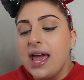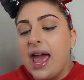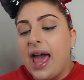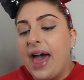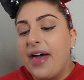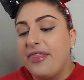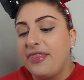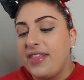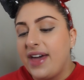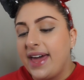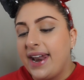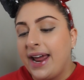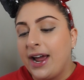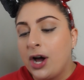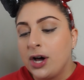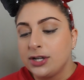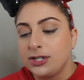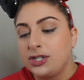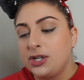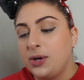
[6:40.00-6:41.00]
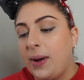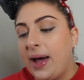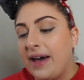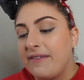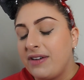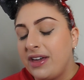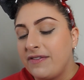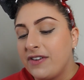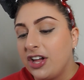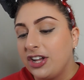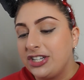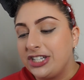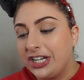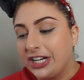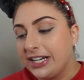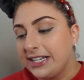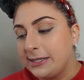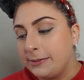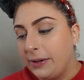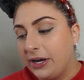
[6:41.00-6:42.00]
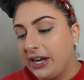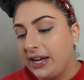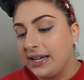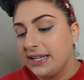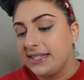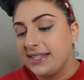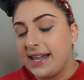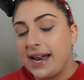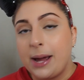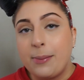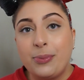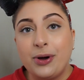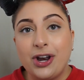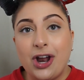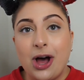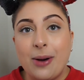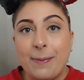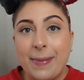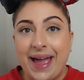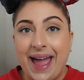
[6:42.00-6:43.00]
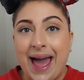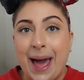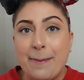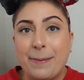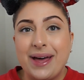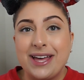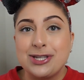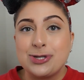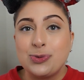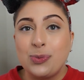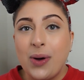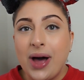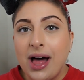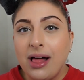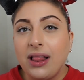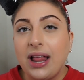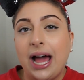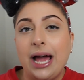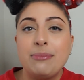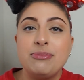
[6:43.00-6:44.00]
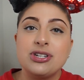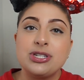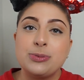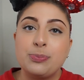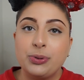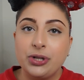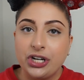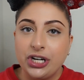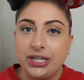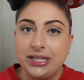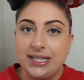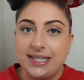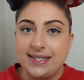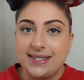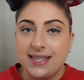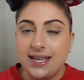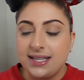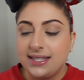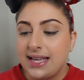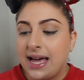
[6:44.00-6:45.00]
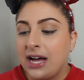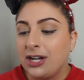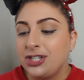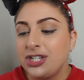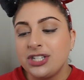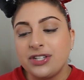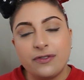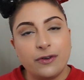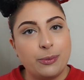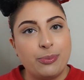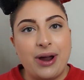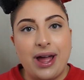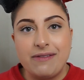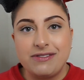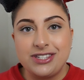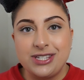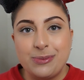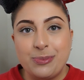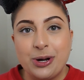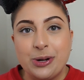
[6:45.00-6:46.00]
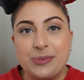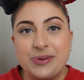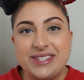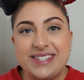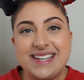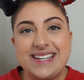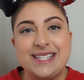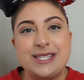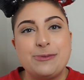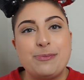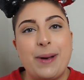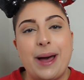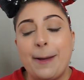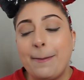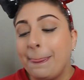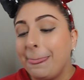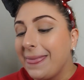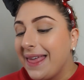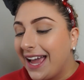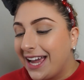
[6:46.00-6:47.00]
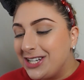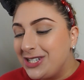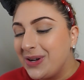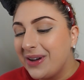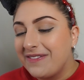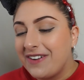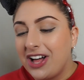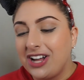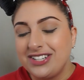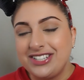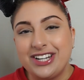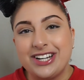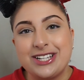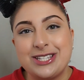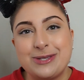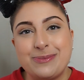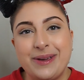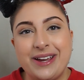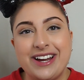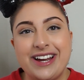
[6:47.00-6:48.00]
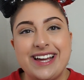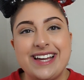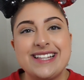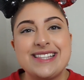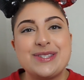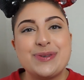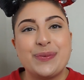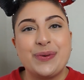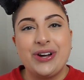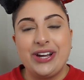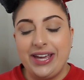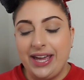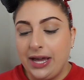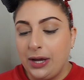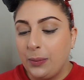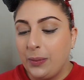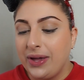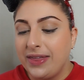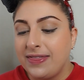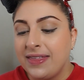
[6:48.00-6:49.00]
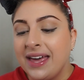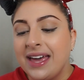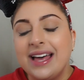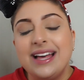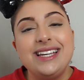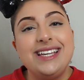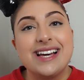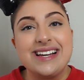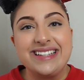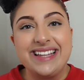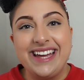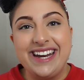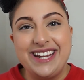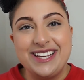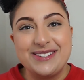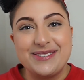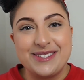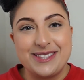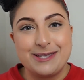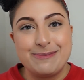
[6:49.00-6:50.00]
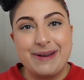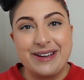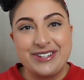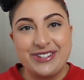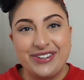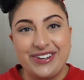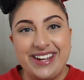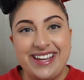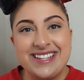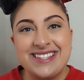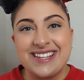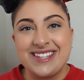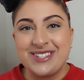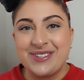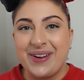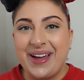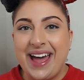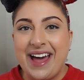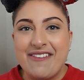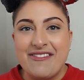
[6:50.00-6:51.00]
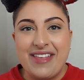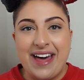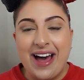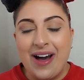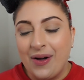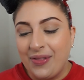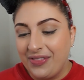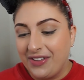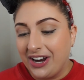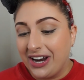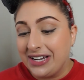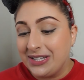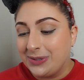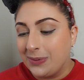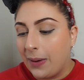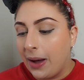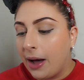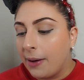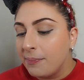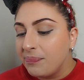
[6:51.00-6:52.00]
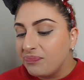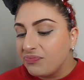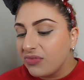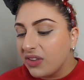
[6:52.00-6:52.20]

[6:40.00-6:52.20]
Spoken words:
And then I also have a volunteer experience that I put on my app as well. I'm just blurring these things out just for privacy purposes, but I do have volunteer experience working with young ladies with special needs, so I have that on there as well.